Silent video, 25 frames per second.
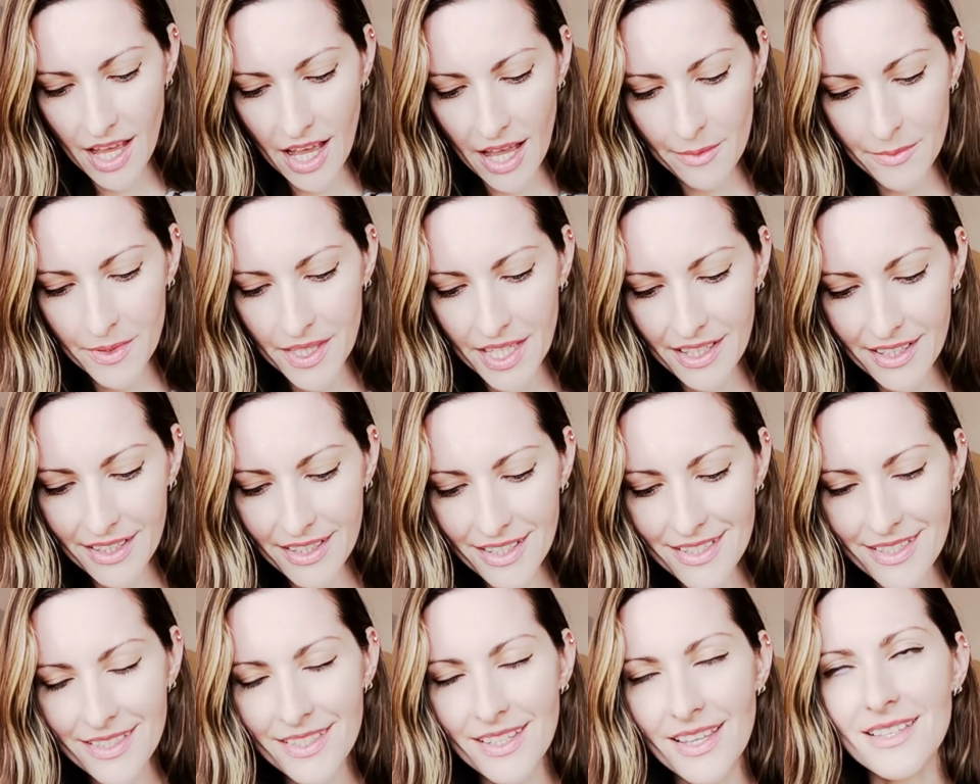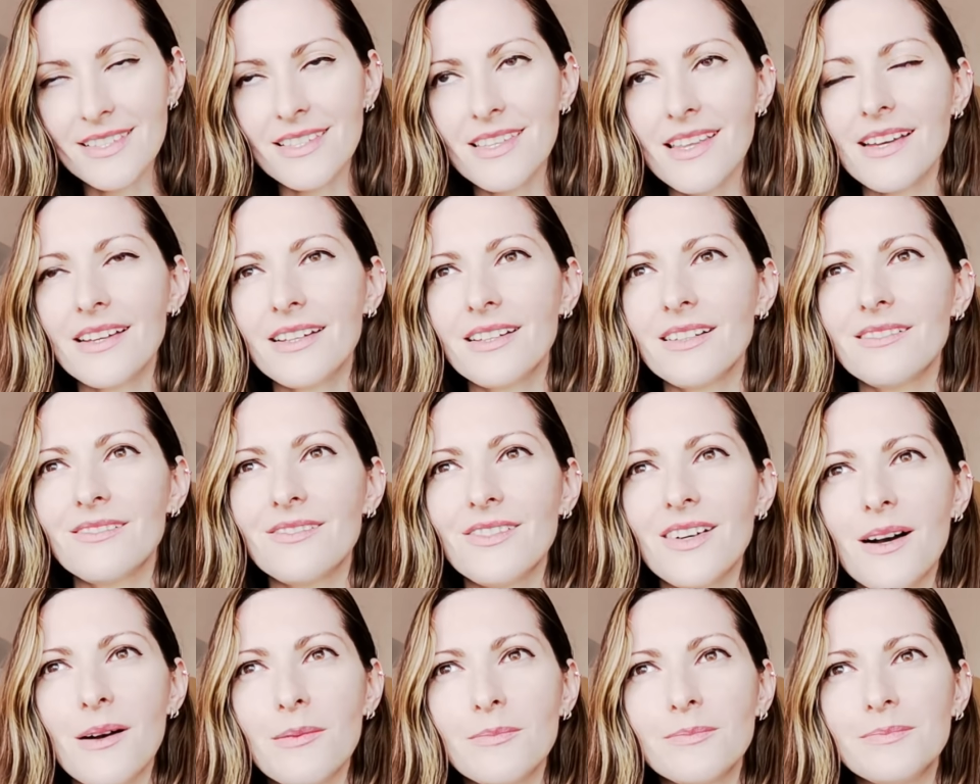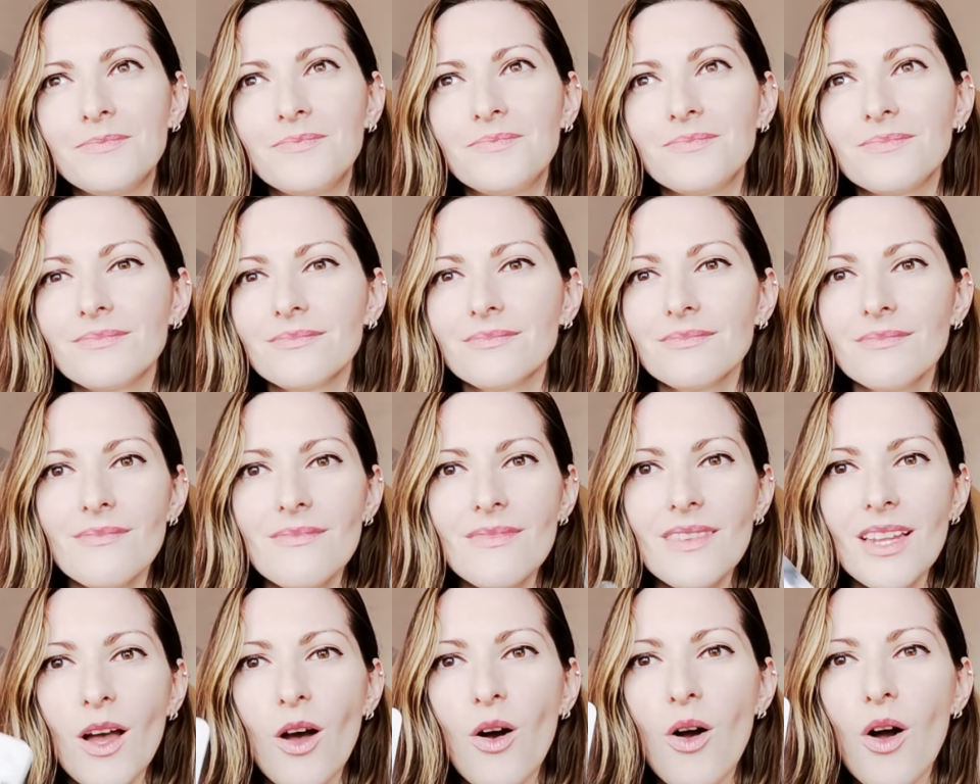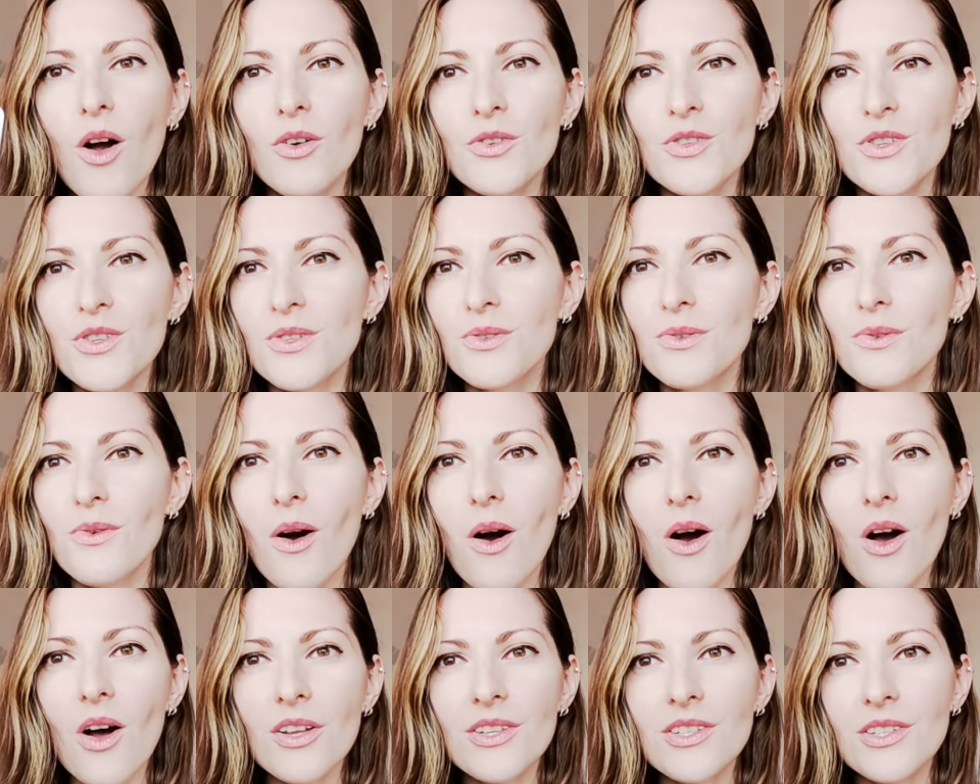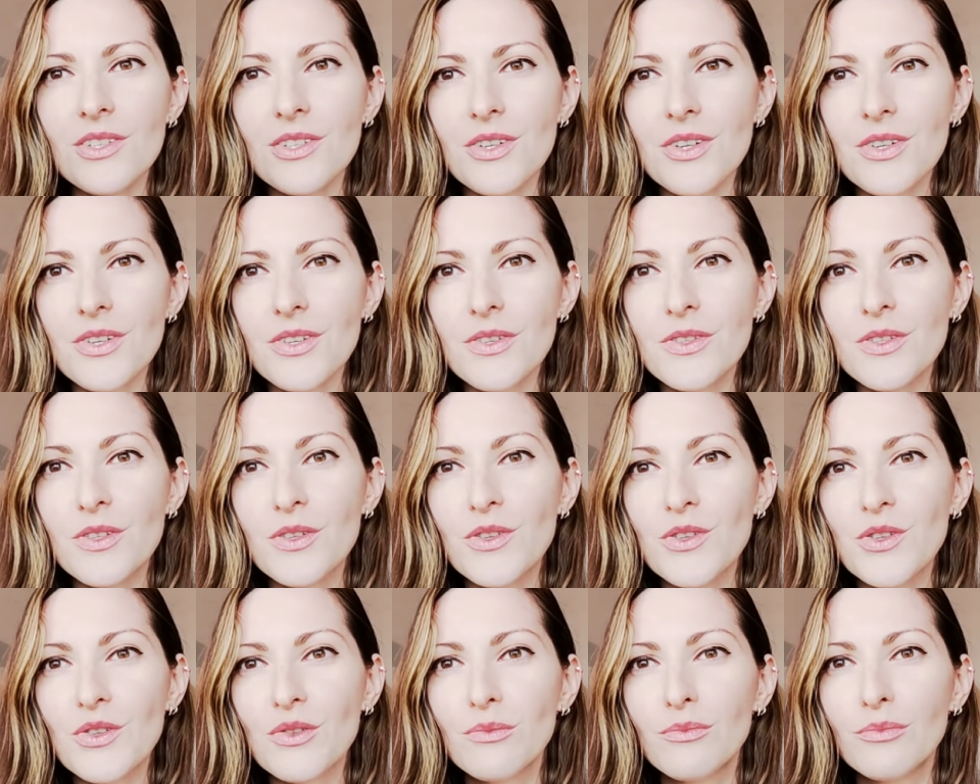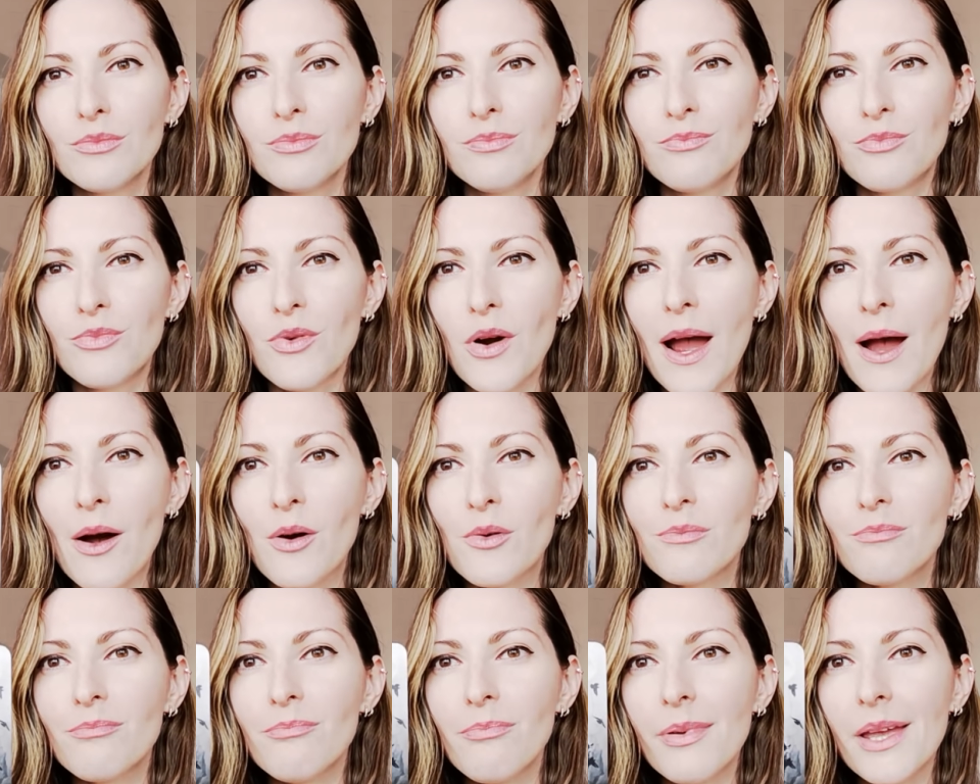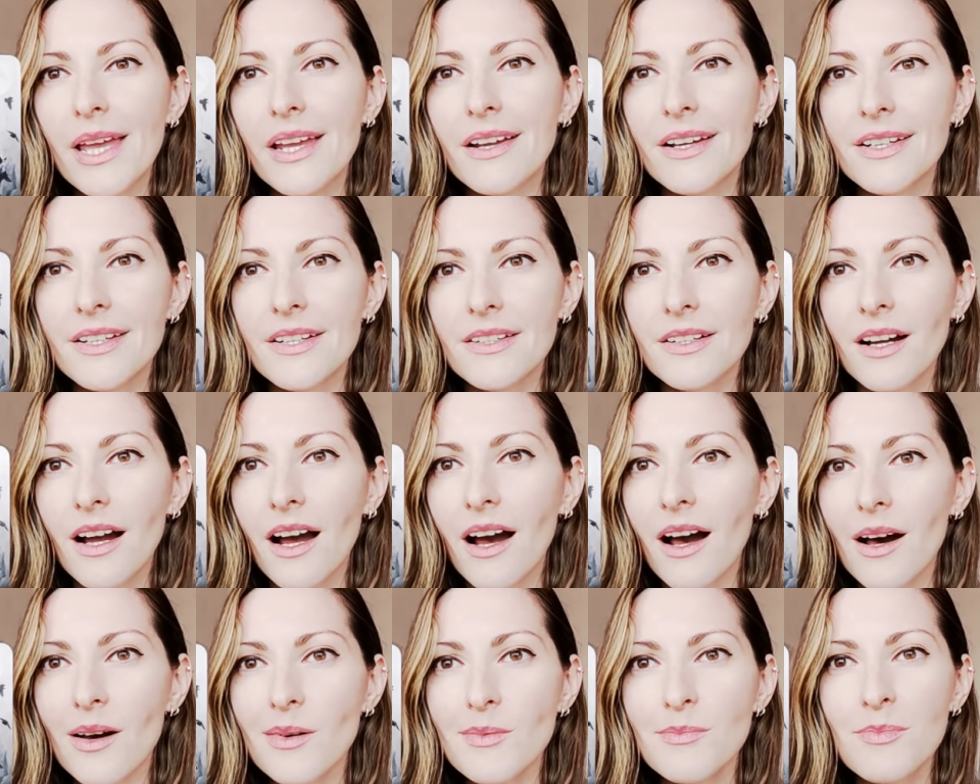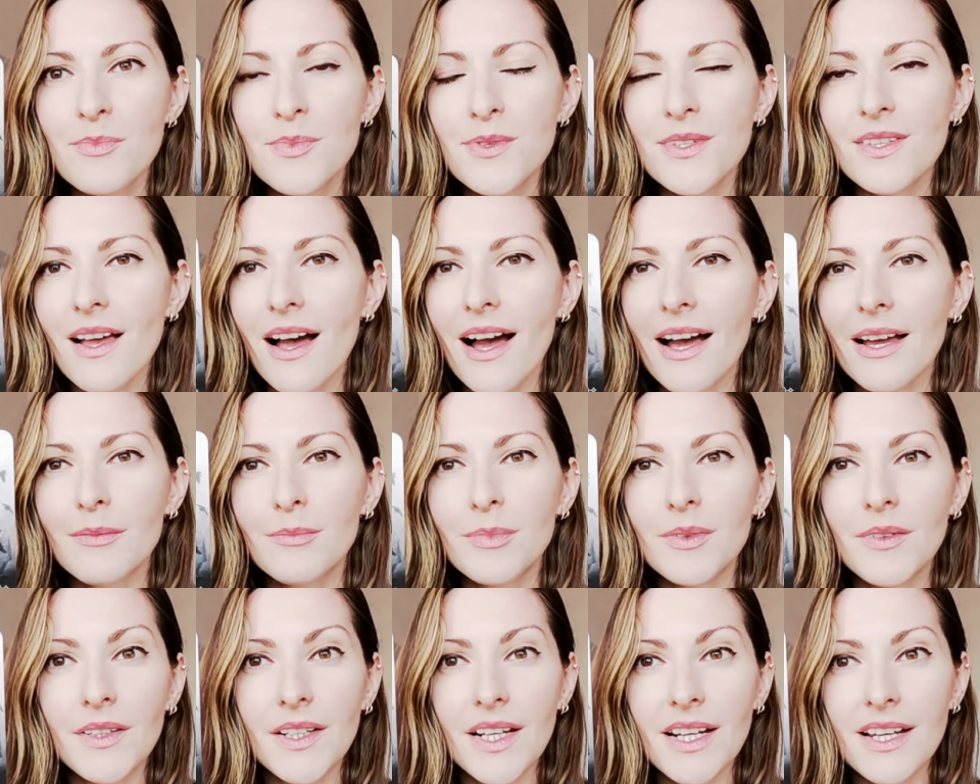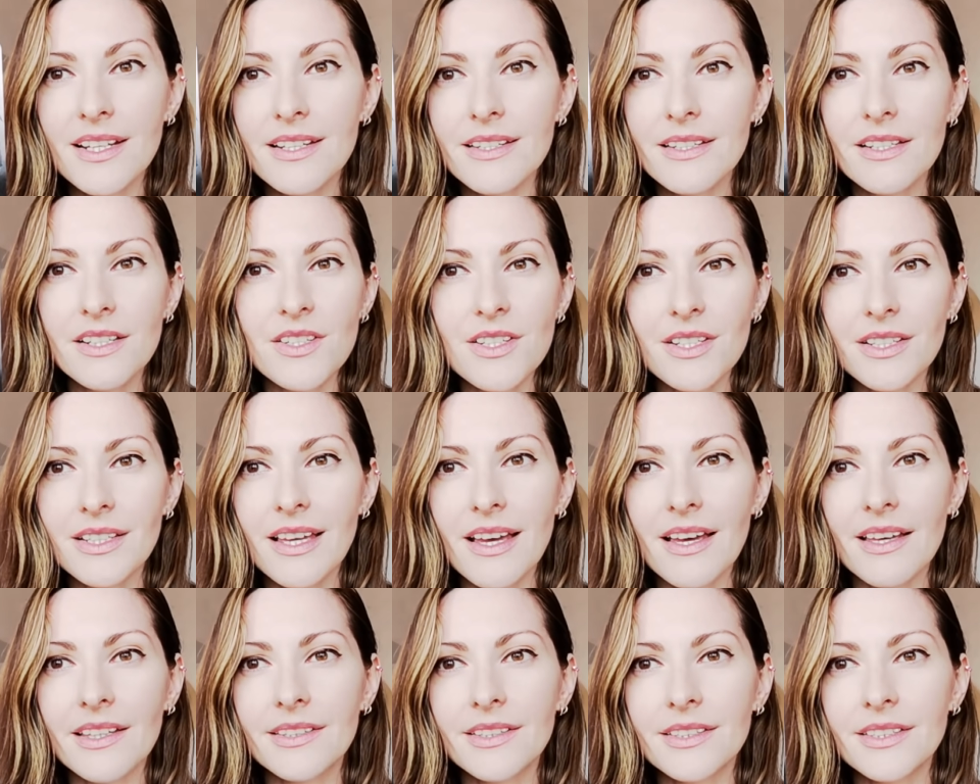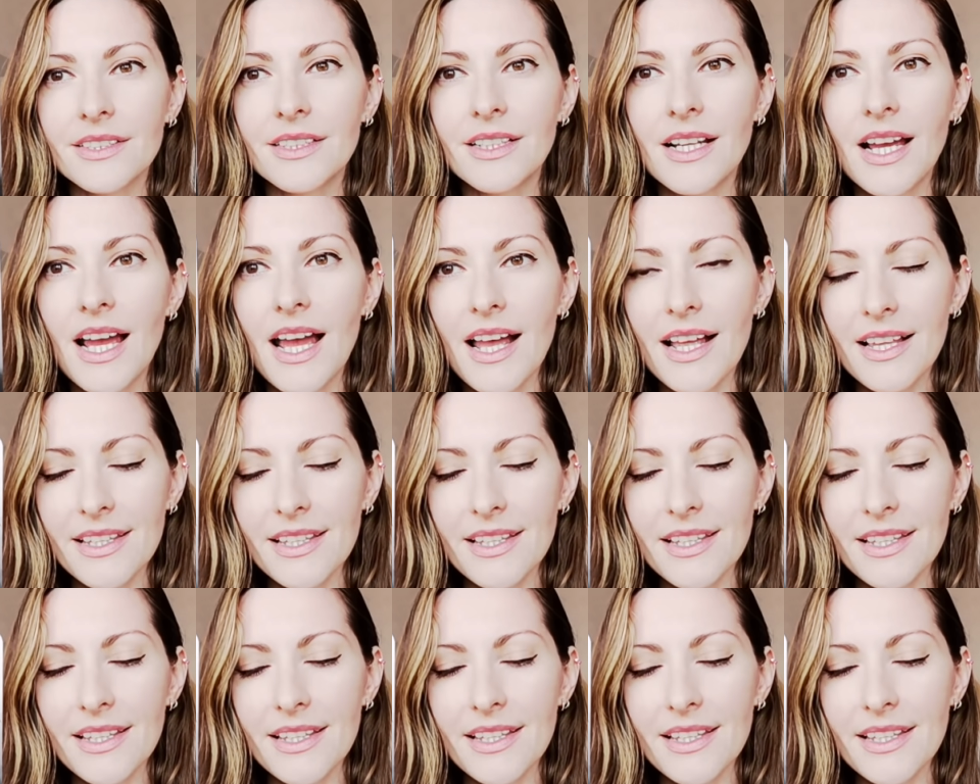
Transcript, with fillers: I'm getting a sense like of um two otters, two brown bear cubs hibernating together.